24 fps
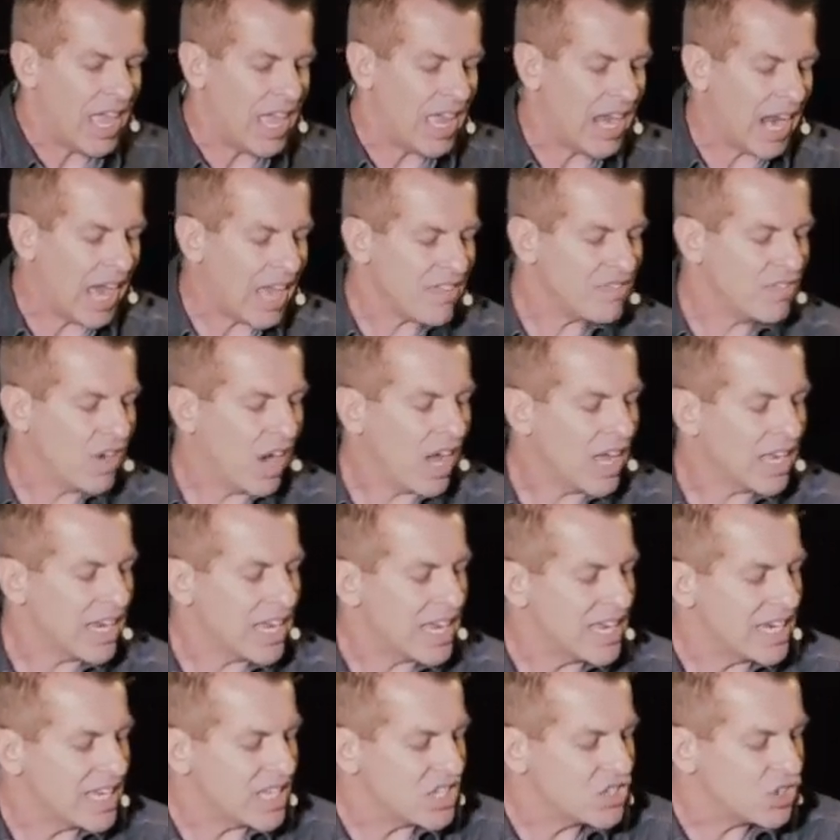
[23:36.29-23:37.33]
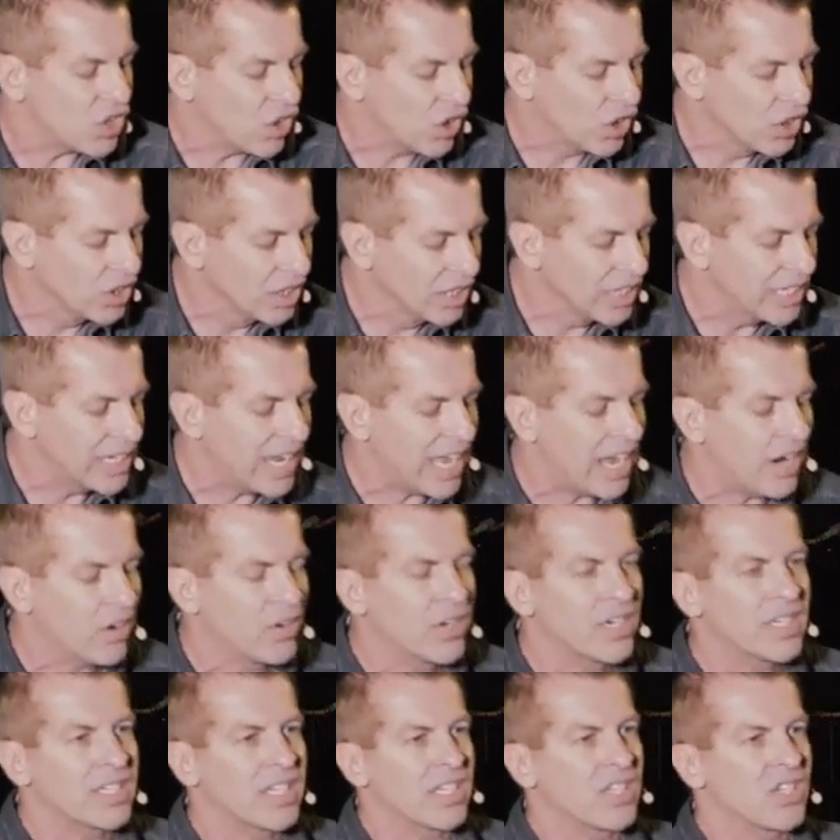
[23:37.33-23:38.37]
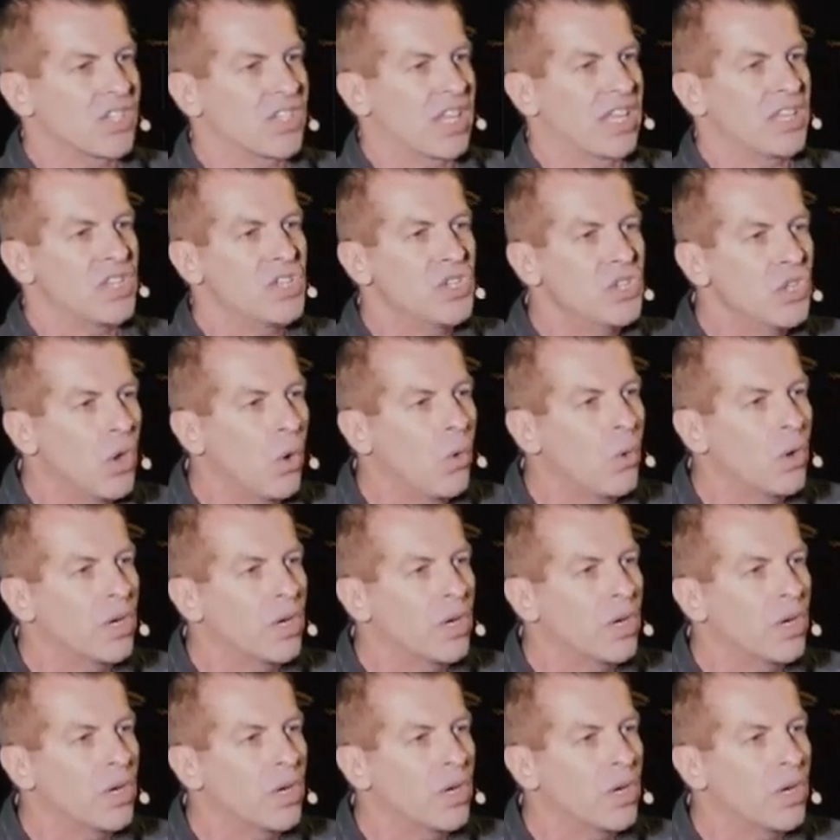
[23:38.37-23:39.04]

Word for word: And I've got an eternal inheritance that no